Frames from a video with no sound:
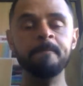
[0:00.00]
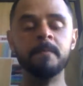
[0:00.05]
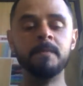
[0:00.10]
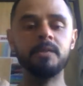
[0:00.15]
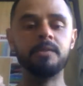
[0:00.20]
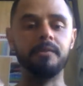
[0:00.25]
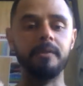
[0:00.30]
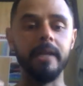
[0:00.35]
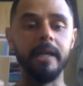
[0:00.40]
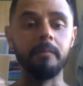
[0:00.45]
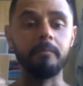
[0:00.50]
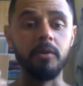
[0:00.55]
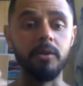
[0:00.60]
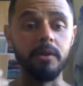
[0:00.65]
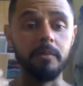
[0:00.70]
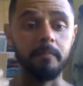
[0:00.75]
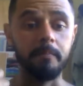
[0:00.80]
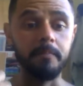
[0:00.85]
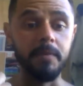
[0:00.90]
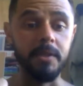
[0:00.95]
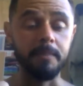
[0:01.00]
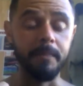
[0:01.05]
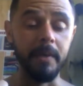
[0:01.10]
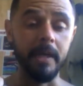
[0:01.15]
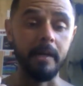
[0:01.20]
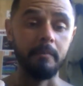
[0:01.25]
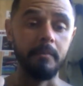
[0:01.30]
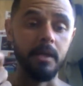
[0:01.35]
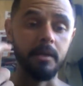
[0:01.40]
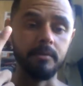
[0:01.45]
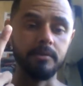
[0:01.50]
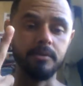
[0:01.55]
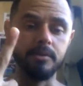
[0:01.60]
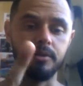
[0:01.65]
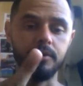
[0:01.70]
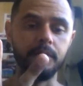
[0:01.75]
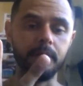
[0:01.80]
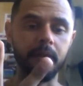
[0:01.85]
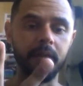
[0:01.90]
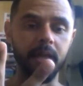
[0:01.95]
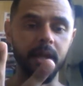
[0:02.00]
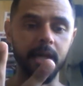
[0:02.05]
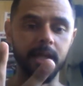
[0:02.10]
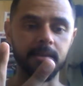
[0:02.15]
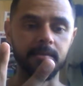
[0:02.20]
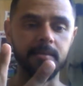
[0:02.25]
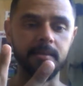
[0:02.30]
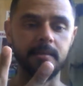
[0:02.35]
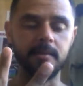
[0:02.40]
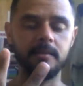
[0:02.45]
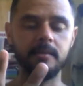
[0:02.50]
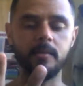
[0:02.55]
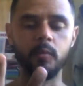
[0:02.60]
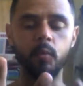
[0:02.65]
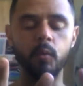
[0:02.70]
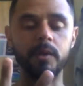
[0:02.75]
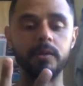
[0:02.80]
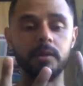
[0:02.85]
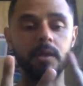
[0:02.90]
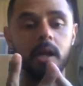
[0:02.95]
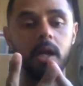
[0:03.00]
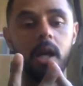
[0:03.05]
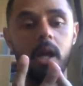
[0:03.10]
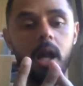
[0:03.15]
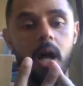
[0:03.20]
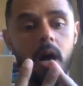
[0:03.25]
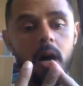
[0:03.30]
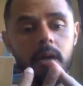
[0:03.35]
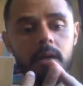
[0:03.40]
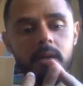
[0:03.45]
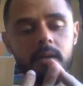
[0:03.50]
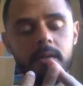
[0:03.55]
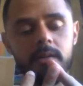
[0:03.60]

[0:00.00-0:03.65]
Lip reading: today I'm going to speak about two things. One, the clock.